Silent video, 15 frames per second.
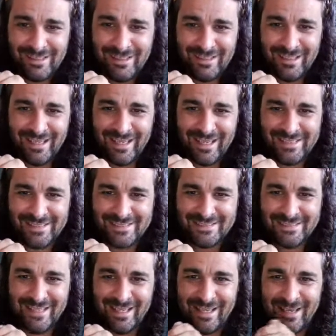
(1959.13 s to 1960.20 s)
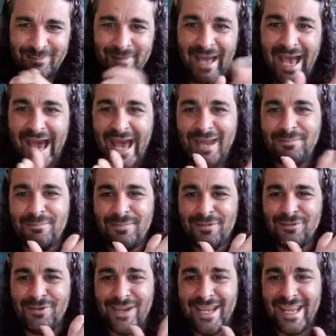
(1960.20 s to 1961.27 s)
Yes. Um, Anne
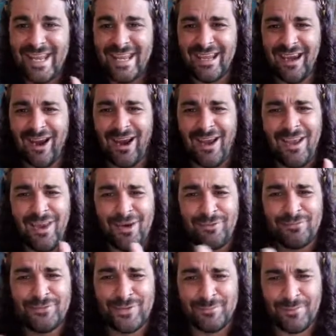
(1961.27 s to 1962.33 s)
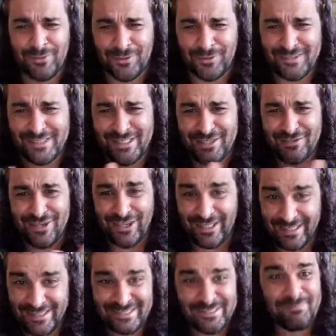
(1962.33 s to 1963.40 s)
Marie, I love the
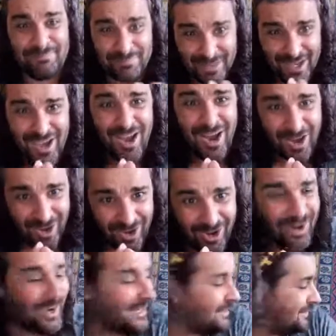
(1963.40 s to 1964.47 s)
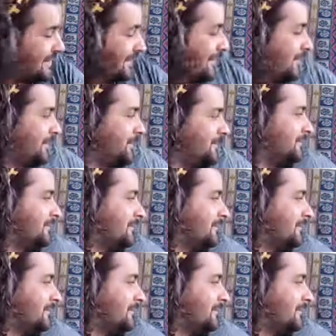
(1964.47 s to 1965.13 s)
mortuarite. I do.